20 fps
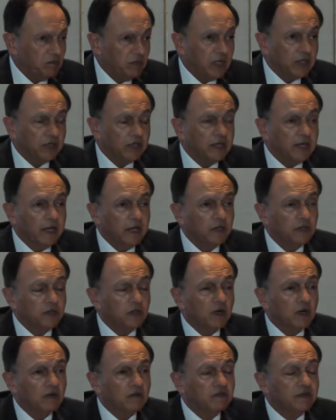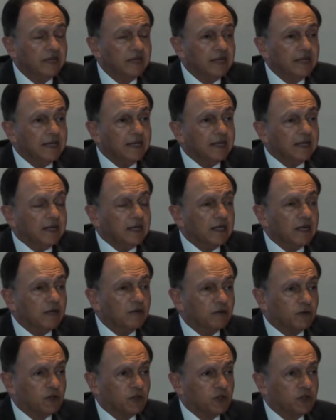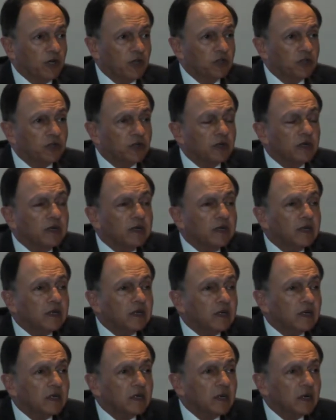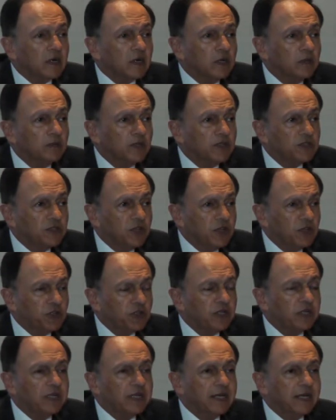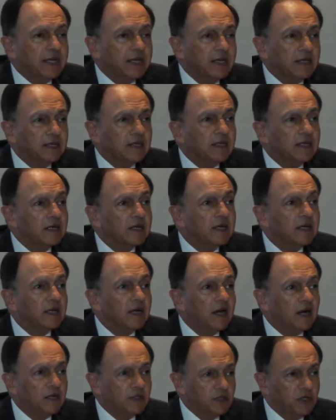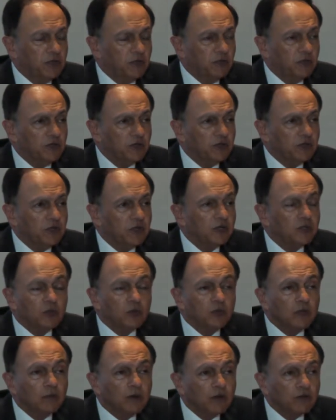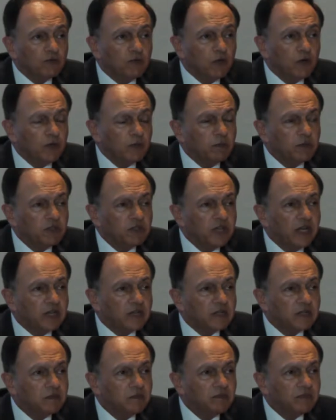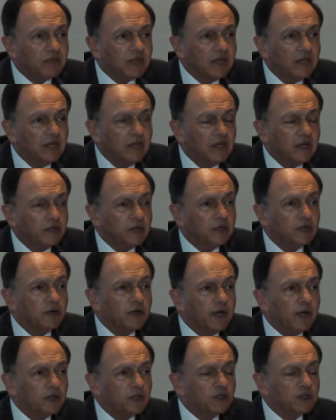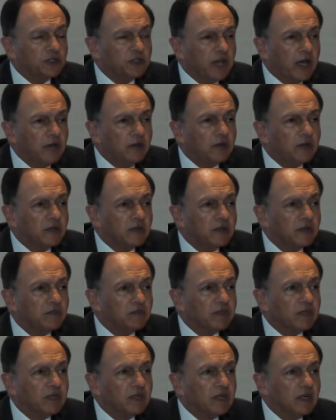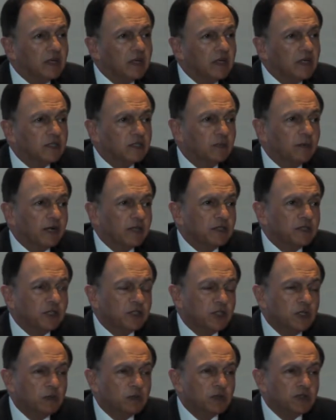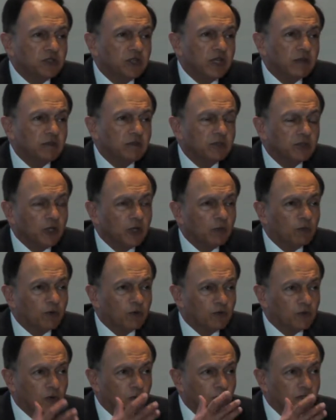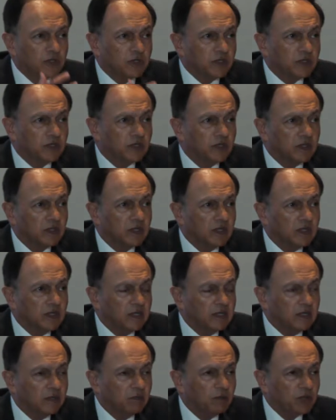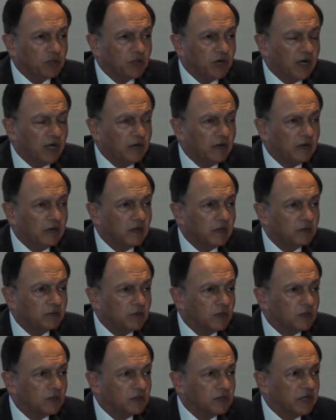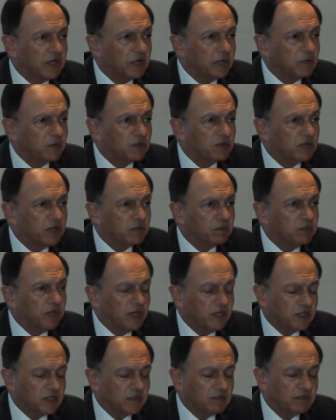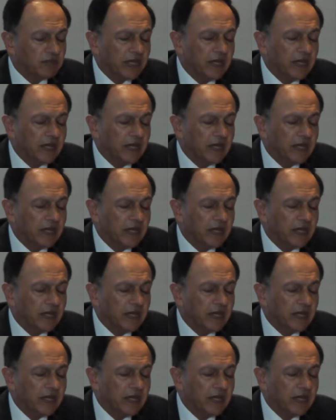In the case of infrastructure, urbanization in ASEAN region is only about 40%. The international standard is about 60%. Singapore, of course, is much higher, close to 90% plus.